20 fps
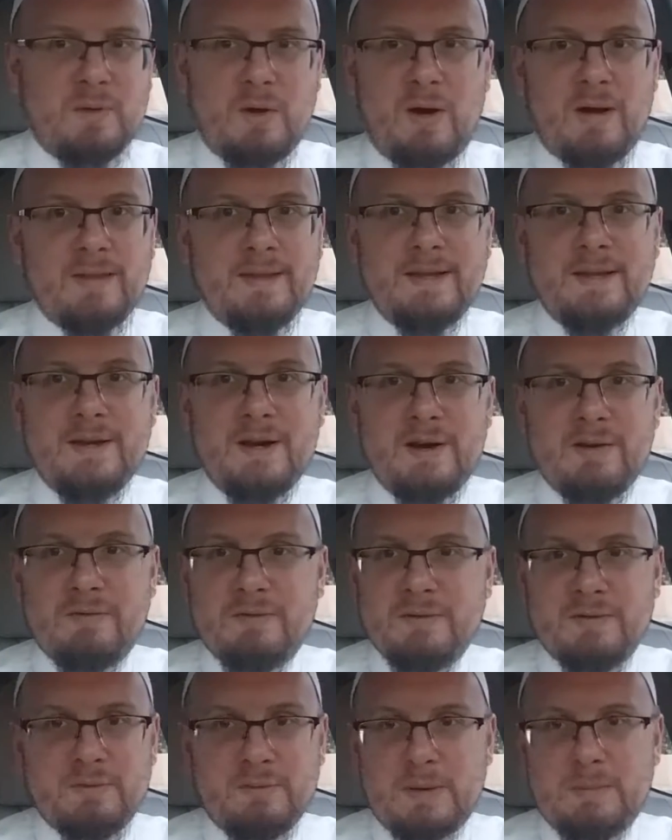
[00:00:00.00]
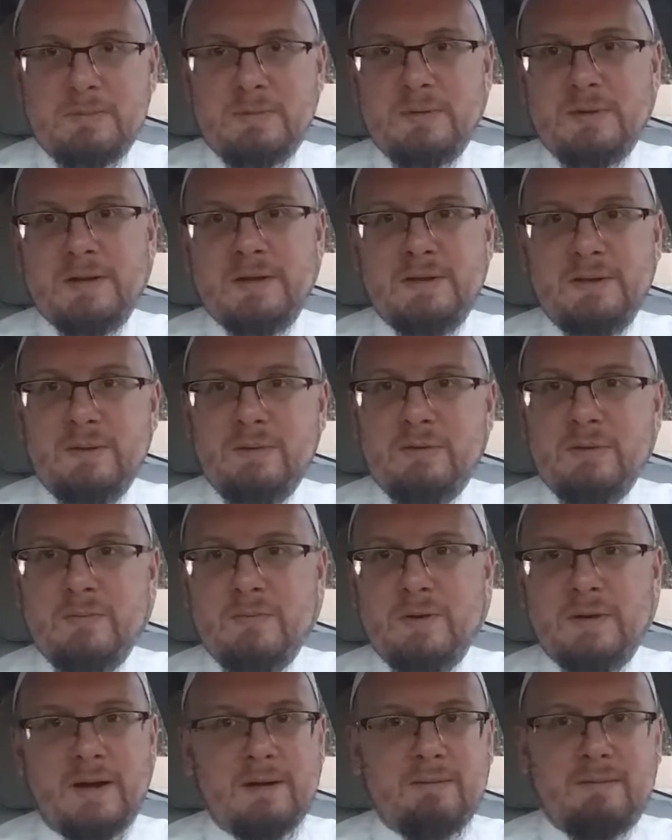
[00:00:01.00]
Oddly enough, is what I'm doing in a YouTube
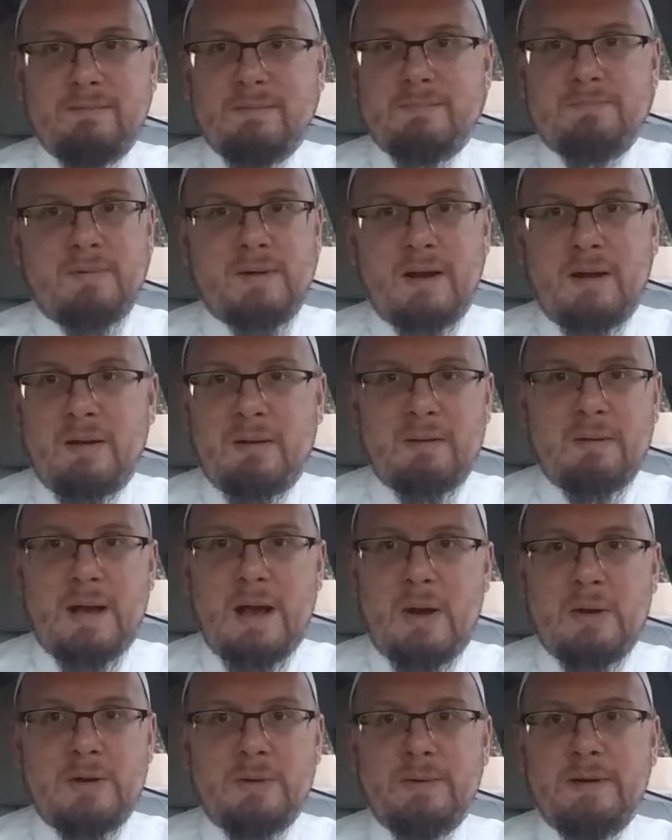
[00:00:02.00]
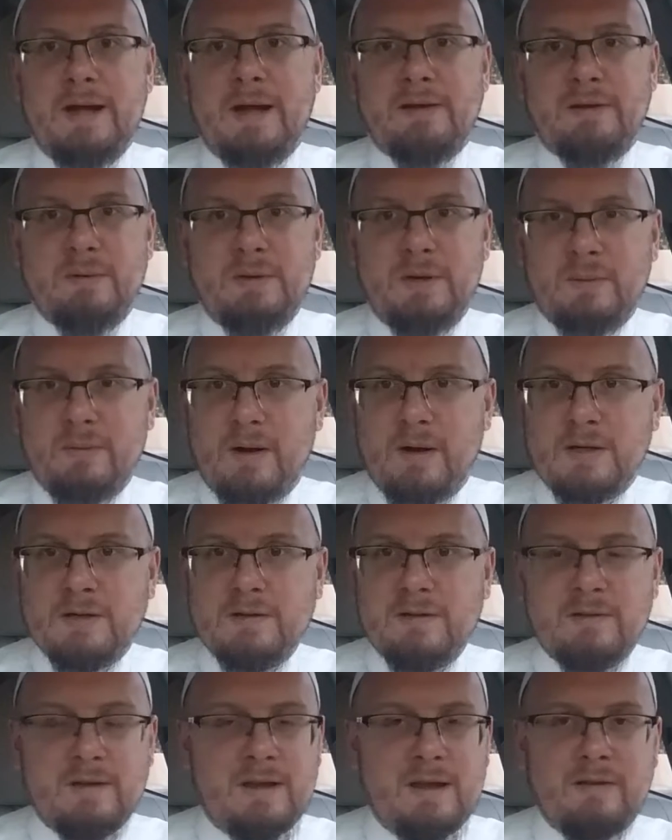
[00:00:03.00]
video. don't know how you're reacting when you're
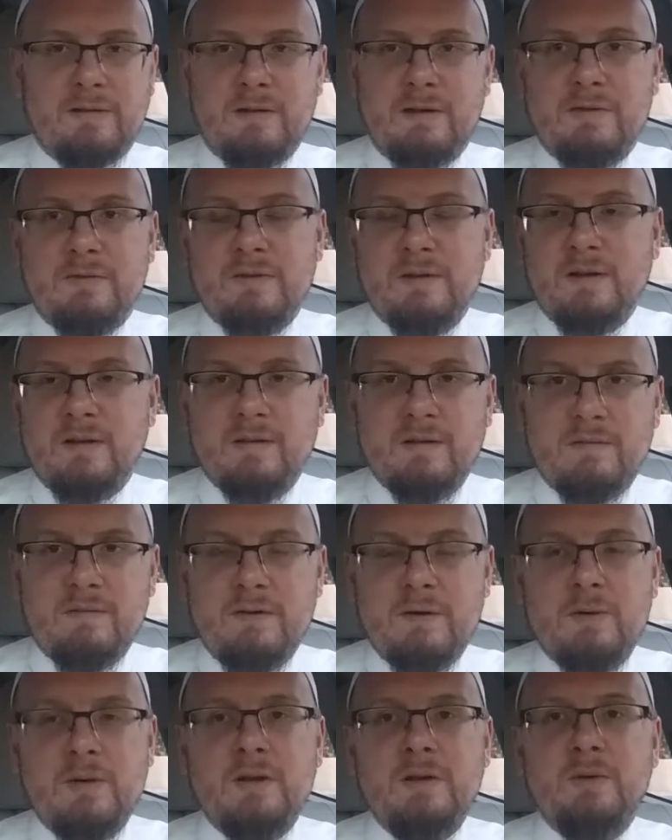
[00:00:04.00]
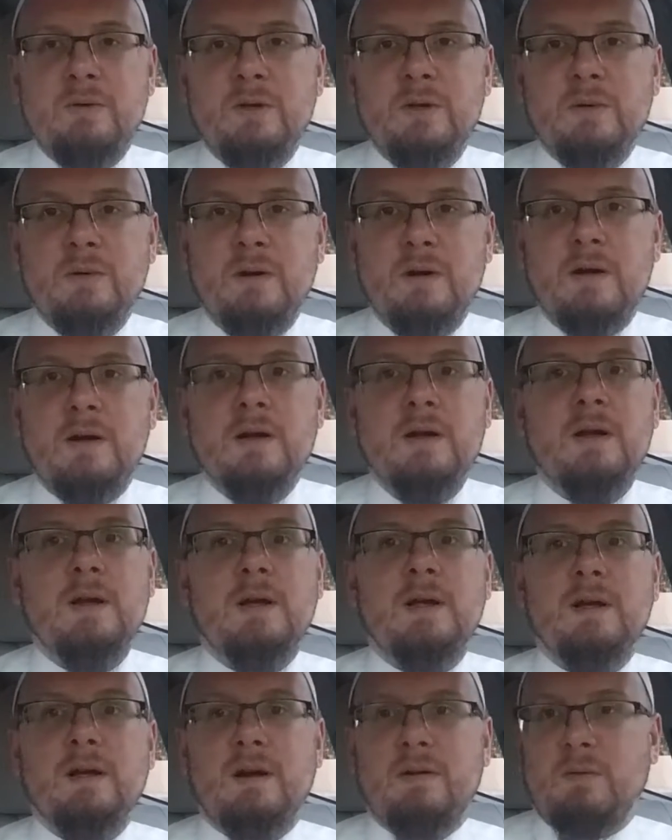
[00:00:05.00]
watching this. I can't see your face. I have no idea who you are.
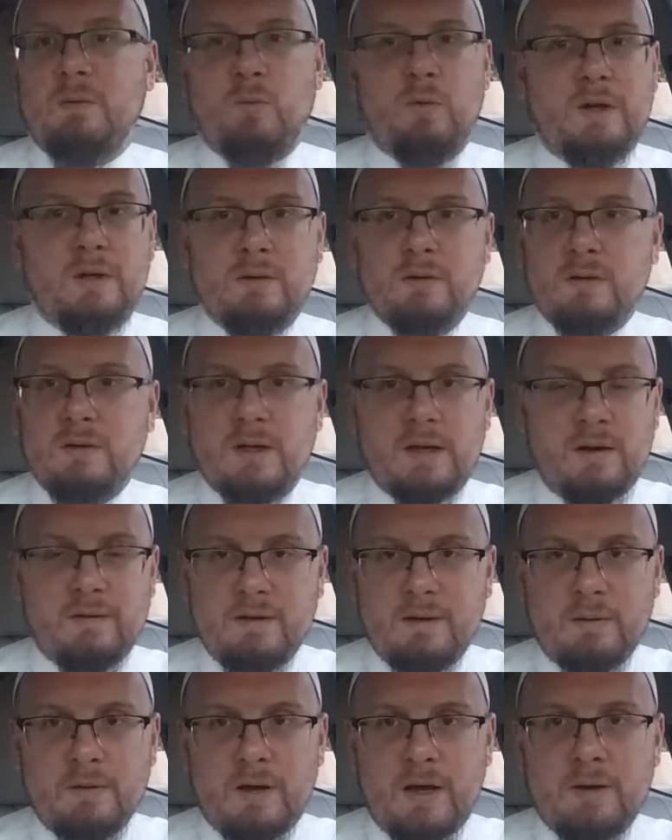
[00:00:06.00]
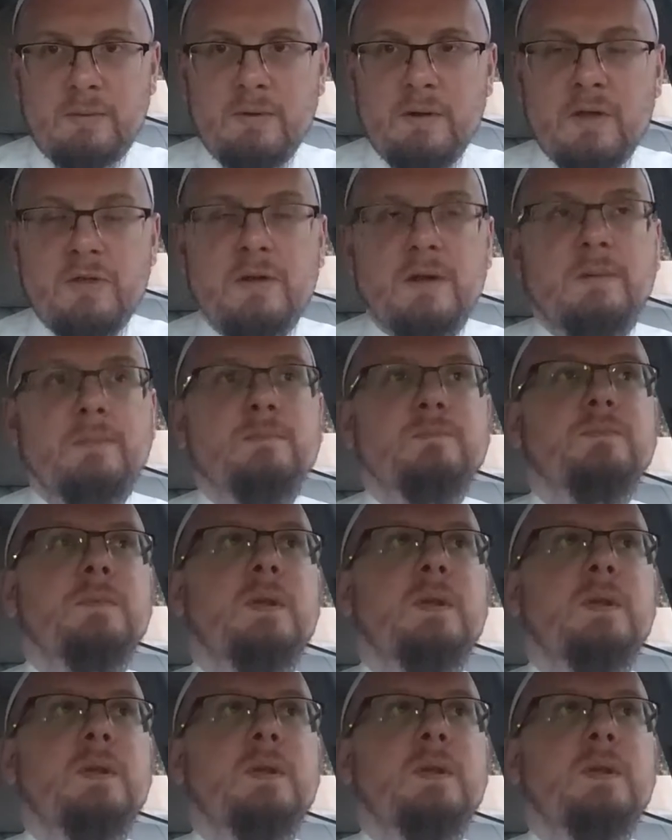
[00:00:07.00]
I don't know what you look like. I know nothing.